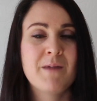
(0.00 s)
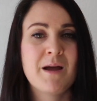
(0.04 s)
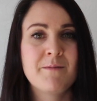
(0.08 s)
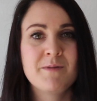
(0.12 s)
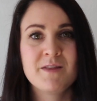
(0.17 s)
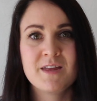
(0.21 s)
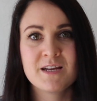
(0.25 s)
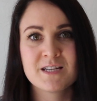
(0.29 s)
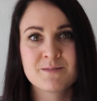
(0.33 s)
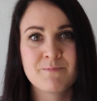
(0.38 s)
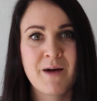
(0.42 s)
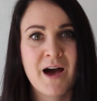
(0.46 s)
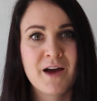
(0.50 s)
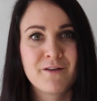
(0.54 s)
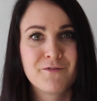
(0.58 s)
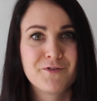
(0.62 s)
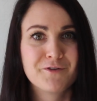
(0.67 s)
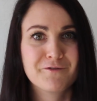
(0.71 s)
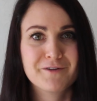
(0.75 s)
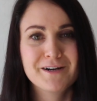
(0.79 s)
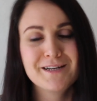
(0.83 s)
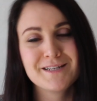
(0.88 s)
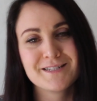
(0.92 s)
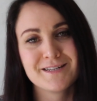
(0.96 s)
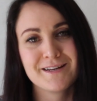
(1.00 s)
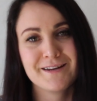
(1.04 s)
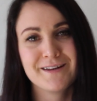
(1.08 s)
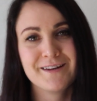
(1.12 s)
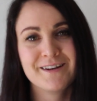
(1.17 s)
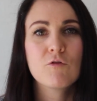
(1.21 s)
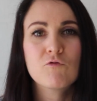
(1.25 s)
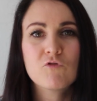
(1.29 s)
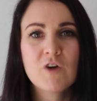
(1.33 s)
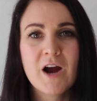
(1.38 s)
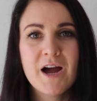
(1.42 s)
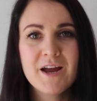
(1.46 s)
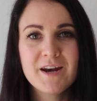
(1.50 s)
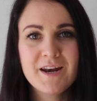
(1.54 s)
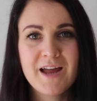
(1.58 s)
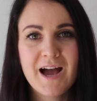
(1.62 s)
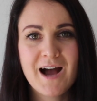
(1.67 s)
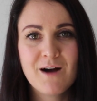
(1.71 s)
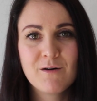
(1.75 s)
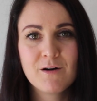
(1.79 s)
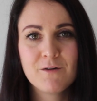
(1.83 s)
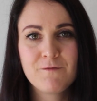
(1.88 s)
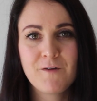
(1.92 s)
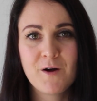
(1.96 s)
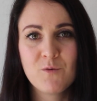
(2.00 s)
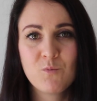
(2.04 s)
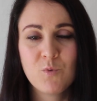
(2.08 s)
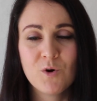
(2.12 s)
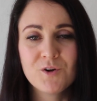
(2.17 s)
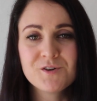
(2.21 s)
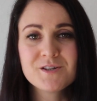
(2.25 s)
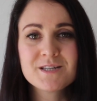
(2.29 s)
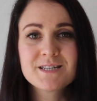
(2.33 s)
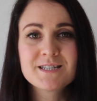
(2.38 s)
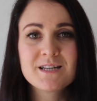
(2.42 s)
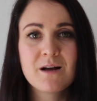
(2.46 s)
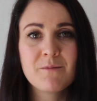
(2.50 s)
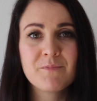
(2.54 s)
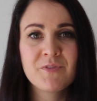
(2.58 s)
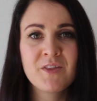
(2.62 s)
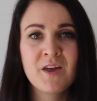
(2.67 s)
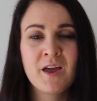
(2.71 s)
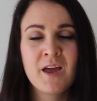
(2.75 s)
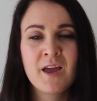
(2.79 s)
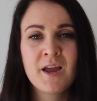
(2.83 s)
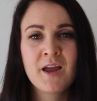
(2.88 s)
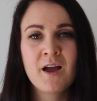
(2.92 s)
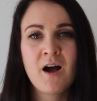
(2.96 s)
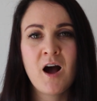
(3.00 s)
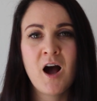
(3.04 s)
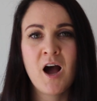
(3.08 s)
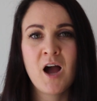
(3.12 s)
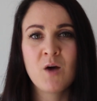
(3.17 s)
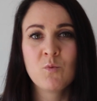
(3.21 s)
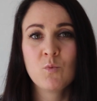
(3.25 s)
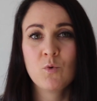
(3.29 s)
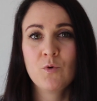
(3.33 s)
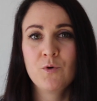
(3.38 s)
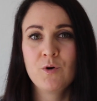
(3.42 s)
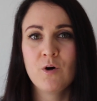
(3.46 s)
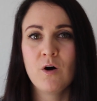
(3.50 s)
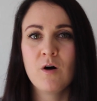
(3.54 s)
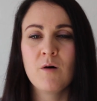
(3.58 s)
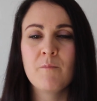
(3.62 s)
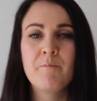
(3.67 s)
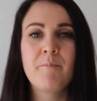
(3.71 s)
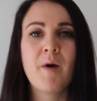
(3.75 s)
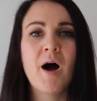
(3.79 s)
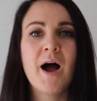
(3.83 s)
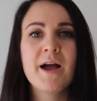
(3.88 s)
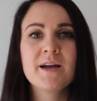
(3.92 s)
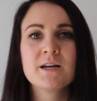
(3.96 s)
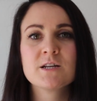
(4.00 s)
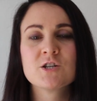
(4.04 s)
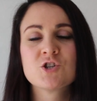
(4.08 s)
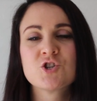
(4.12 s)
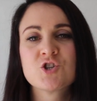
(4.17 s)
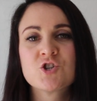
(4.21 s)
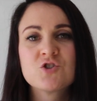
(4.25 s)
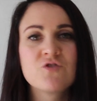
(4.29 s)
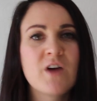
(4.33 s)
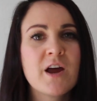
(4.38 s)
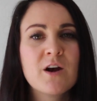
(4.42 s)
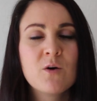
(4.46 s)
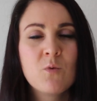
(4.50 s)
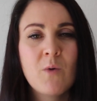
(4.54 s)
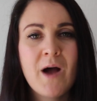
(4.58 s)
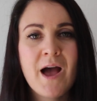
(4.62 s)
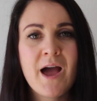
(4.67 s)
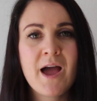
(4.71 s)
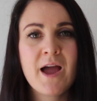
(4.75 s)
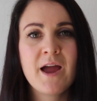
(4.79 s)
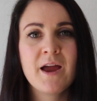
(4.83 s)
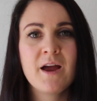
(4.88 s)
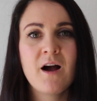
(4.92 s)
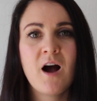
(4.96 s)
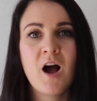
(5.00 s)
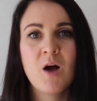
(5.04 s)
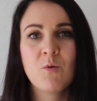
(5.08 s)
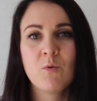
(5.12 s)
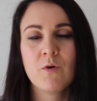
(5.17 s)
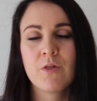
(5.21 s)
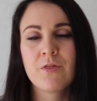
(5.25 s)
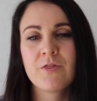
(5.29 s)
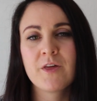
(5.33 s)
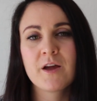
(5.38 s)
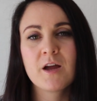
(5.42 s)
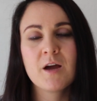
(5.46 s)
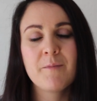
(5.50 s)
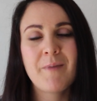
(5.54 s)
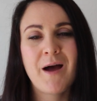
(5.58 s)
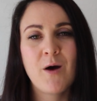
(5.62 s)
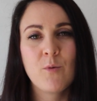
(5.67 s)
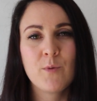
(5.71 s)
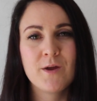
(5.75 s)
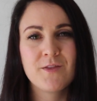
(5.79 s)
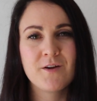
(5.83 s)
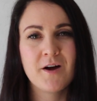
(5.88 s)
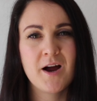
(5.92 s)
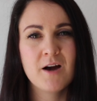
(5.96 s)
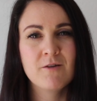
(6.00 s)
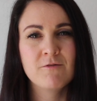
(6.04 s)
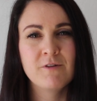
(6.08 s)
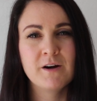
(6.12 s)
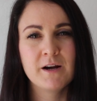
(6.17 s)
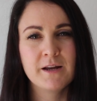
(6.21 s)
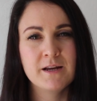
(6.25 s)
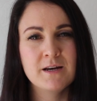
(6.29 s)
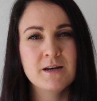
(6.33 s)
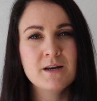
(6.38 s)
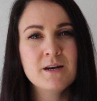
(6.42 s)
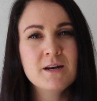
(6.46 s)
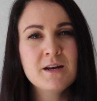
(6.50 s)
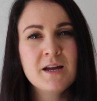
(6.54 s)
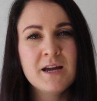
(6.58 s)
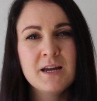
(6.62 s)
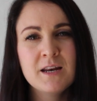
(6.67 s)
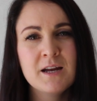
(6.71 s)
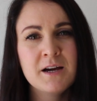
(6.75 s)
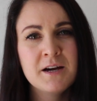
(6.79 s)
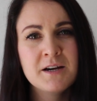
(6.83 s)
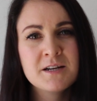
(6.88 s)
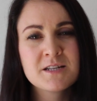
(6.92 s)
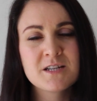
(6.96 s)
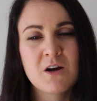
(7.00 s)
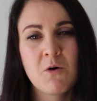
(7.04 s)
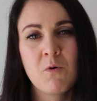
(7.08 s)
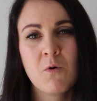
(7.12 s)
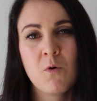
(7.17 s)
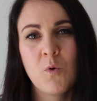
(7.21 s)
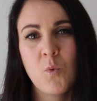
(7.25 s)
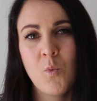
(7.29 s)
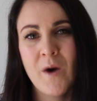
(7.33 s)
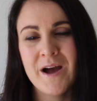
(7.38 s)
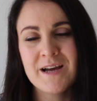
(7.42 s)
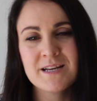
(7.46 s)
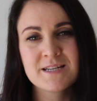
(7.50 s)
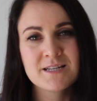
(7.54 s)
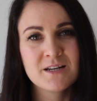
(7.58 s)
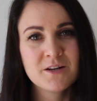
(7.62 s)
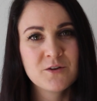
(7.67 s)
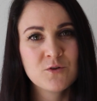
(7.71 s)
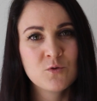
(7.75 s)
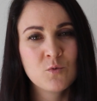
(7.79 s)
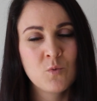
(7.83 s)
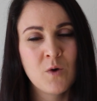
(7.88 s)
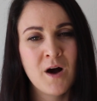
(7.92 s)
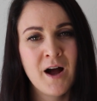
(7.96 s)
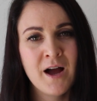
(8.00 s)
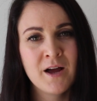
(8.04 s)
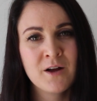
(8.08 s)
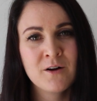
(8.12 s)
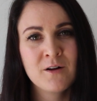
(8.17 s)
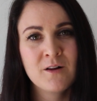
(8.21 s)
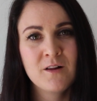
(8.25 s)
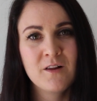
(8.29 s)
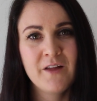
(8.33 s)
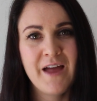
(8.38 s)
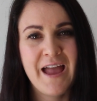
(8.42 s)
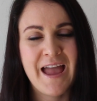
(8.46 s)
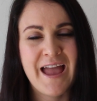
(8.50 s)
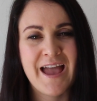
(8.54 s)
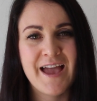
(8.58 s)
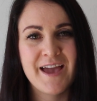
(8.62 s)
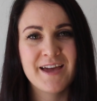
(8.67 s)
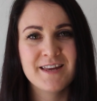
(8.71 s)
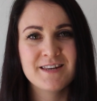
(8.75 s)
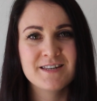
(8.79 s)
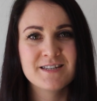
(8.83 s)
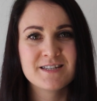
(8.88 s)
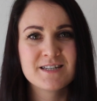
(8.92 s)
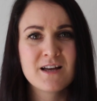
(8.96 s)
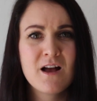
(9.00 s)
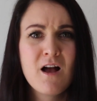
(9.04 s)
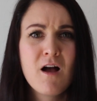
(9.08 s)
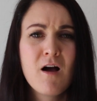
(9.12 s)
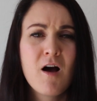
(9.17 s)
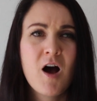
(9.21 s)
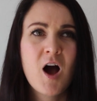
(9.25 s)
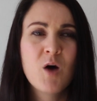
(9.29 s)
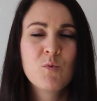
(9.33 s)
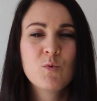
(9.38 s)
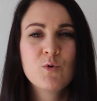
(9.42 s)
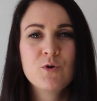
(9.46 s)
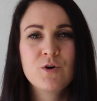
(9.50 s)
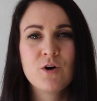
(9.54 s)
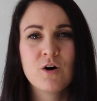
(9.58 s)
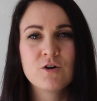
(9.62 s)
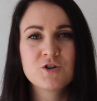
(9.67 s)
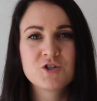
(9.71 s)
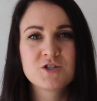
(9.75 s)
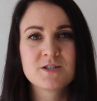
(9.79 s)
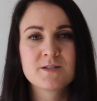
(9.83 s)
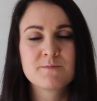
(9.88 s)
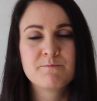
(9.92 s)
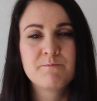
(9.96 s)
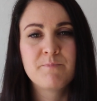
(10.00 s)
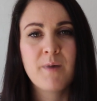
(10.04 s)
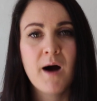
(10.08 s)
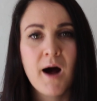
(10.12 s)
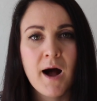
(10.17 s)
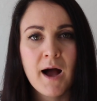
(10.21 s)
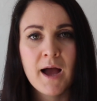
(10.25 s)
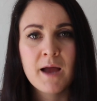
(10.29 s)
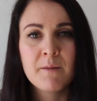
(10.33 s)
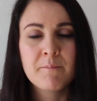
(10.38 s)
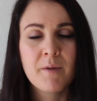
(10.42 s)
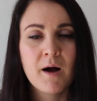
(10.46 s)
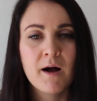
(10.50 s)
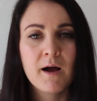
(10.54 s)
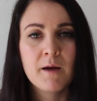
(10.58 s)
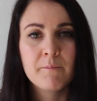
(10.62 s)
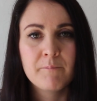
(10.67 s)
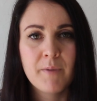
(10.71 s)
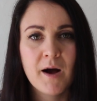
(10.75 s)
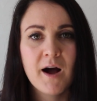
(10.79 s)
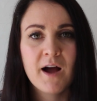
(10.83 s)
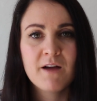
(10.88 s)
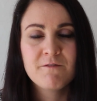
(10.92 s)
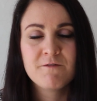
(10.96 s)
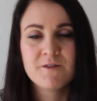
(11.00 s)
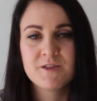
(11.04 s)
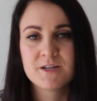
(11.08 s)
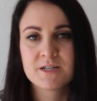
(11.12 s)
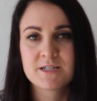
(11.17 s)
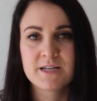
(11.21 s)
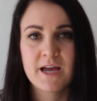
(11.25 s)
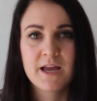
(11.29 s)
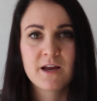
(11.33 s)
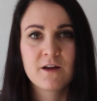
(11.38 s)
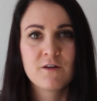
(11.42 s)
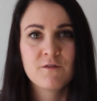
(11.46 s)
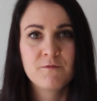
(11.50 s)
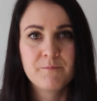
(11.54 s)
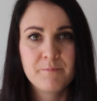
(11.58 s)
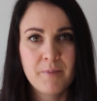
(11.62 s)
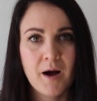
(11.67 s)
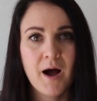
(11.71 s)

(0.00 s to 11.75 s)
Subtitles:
Maybe that's part of the reason. Right now, if I want something, I will not buy it straight away. I will think about whether I really need it. I will wait a little while, and I will not just buy for the sake of